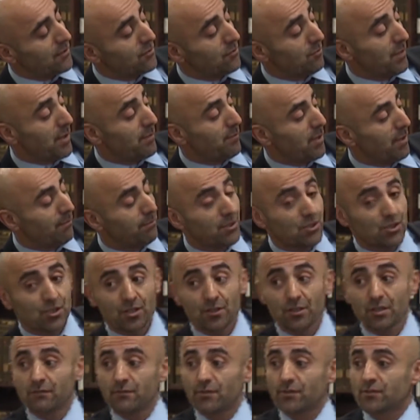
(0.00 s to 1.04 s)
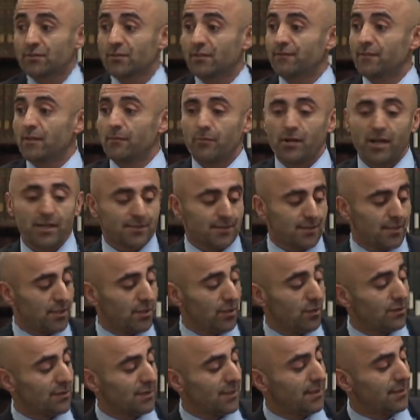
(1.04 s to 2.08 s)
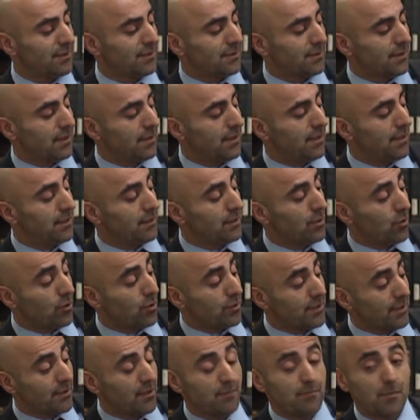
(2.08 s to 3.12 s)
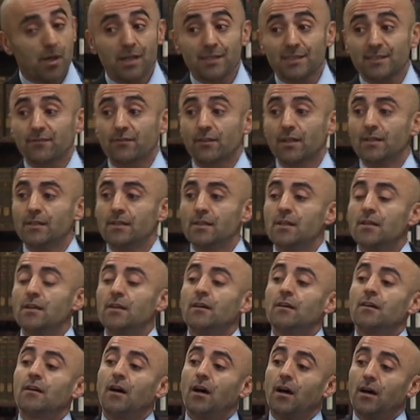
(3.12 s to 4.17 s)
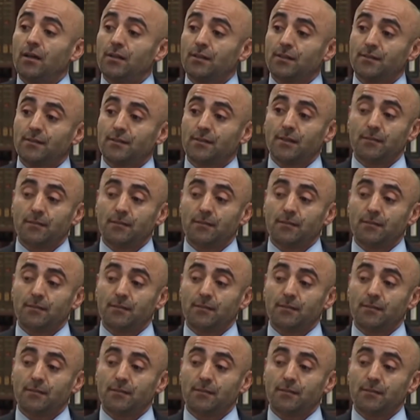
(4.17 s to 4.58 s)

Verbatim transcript: actually, my publisher, University of Nebraska, used is uh, the Ortaköy Mosque uh,